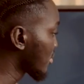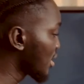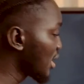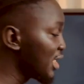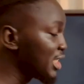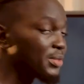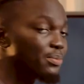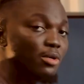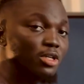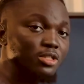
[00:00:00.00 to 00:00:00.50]

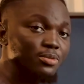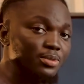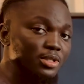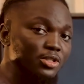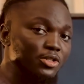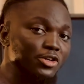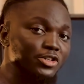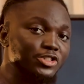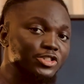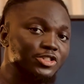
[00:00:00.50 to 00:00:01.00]
it must be
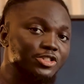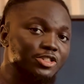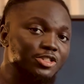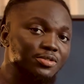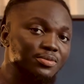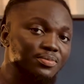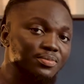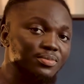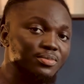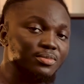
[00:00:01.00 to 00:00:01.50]
touched.
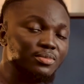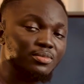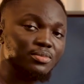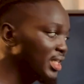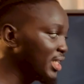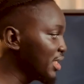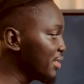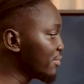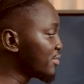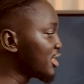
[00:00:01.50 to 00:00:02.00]

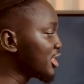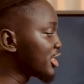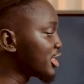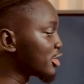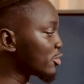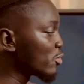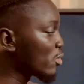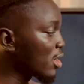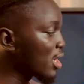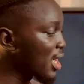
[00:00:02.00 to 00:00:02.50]
If this
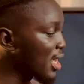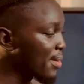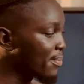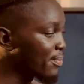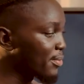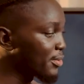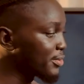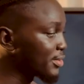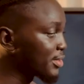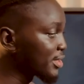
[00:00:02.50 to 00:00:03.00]
is what
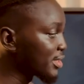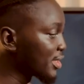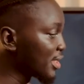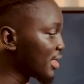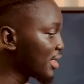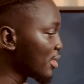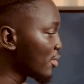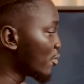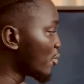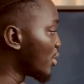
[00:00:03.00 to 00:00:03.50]
happens
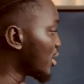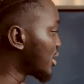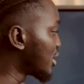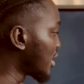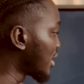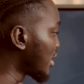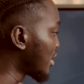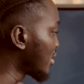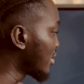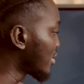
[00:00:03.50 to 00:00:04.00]

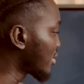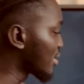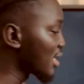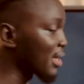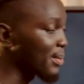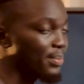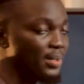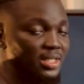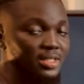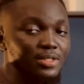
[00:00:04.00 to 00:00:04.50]
within
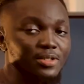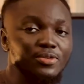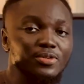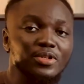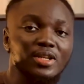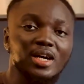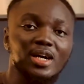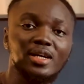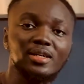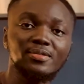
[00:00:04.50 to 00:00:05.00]
that
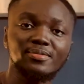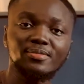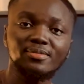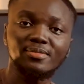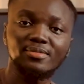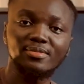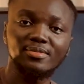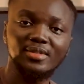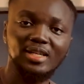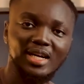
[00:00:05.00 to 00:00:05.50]
particular
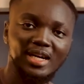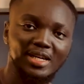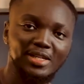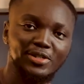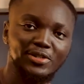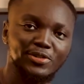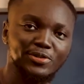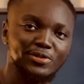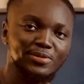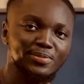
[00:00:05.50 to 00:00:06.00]

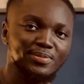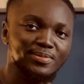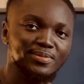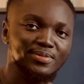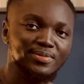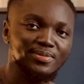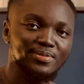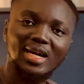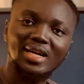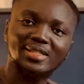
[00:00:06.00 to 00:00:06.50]
candle,
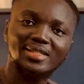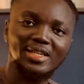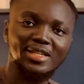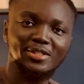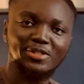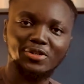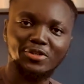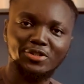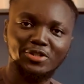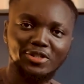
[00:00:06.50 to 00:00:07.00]
that's
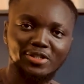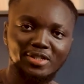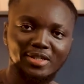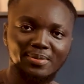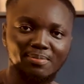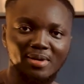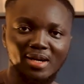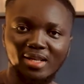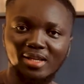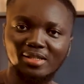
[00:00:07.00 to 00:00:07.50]
exhaustion
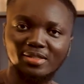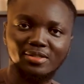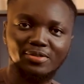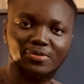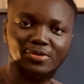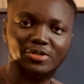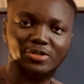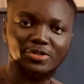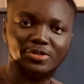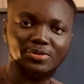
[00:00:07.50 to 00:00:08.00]
imbalance
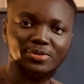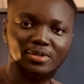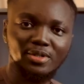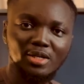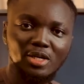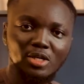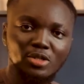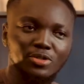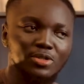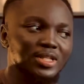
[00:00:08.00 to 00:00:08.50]
for you.
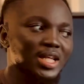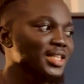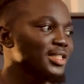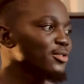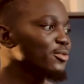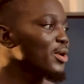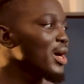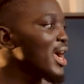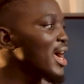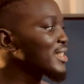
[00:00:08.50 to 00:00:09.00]
So that
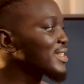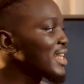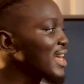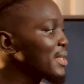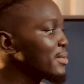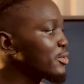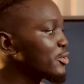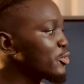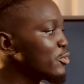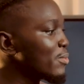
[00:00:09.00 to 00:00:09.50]
is why at
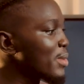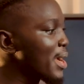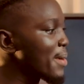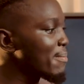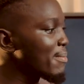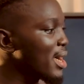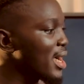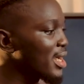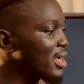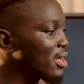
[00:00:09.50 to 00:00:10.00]
times you might
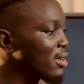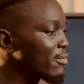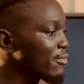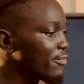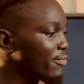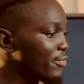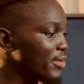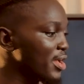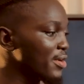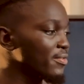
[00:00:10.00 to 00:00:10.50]
mark
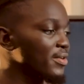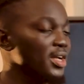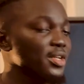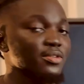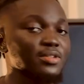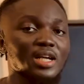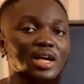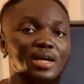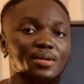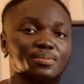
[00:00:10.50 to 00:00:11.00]
fair
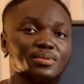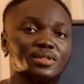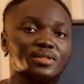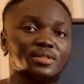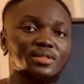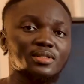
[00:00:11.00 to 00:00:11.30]
value gap